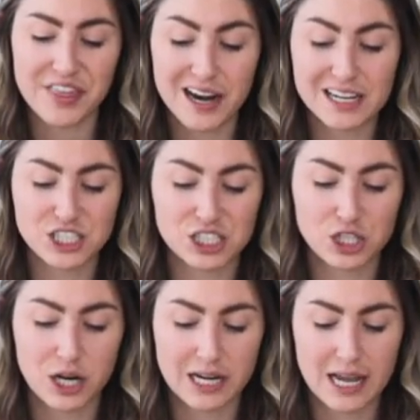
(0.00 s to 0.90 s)
but then I just
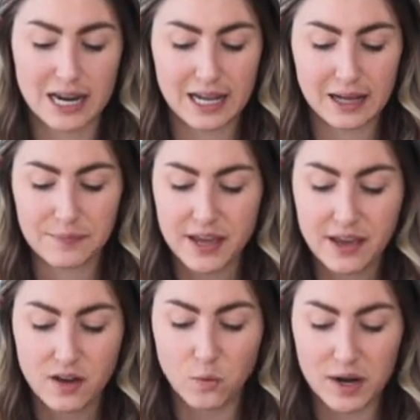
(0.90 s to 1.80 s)
started getting
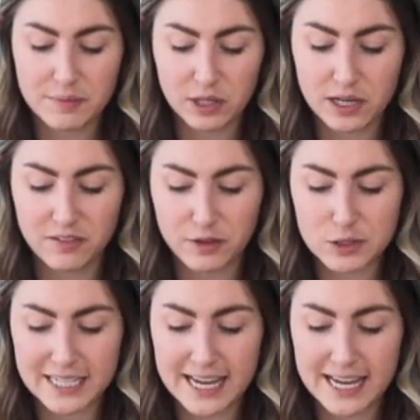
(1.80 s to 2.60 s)
1 million views